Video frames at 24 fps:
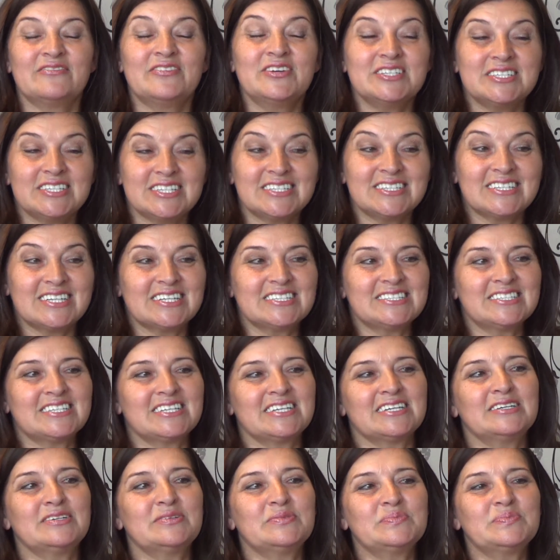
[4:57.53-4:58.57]
visited
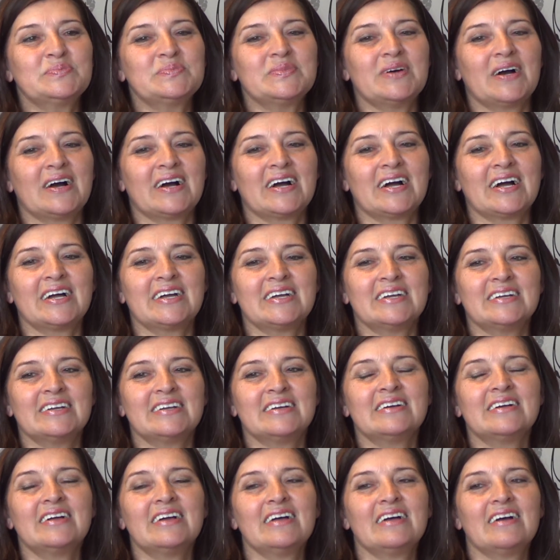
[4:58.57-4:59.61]
him,
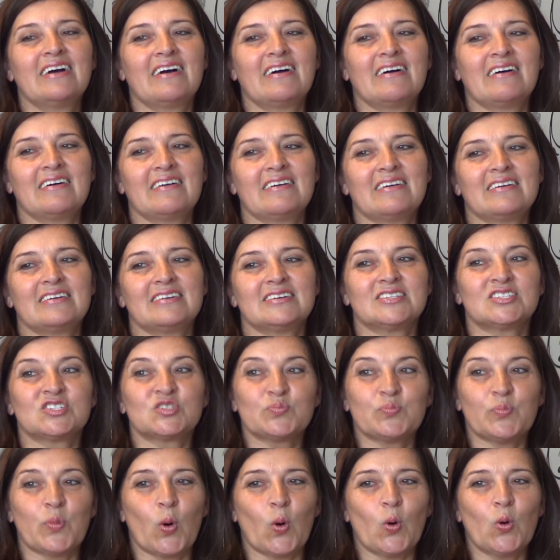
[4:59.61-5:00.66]
I
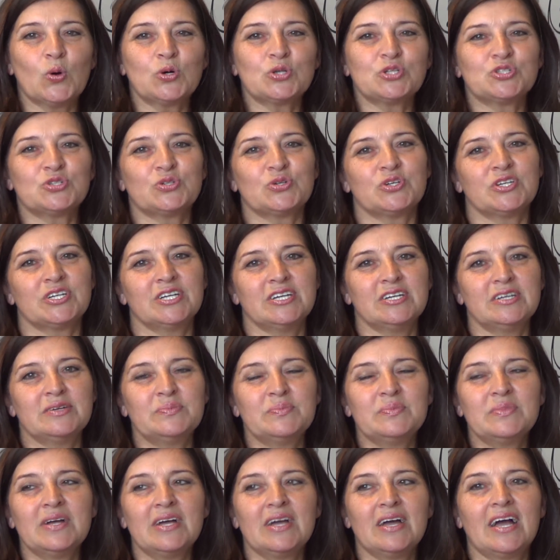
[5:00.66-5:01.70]
spoke to
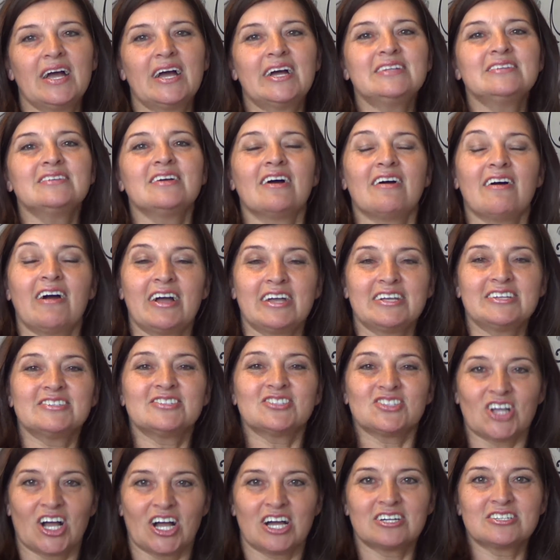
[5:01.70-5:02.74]
him, and I
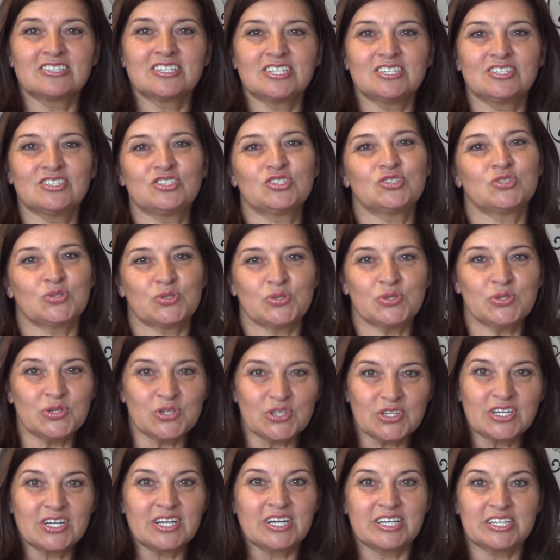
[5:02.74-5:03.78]
started to
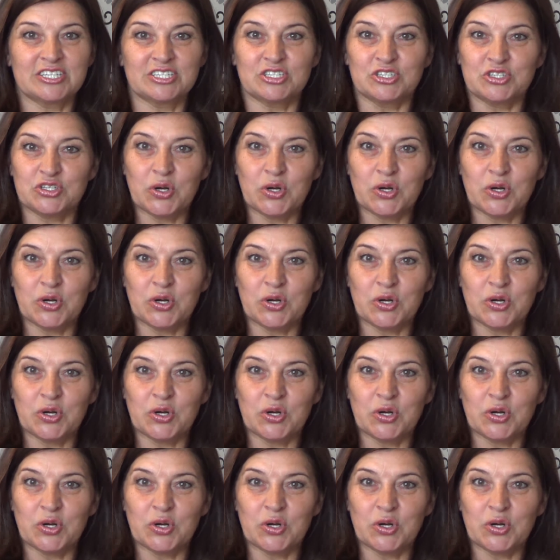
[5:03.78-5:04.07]
learn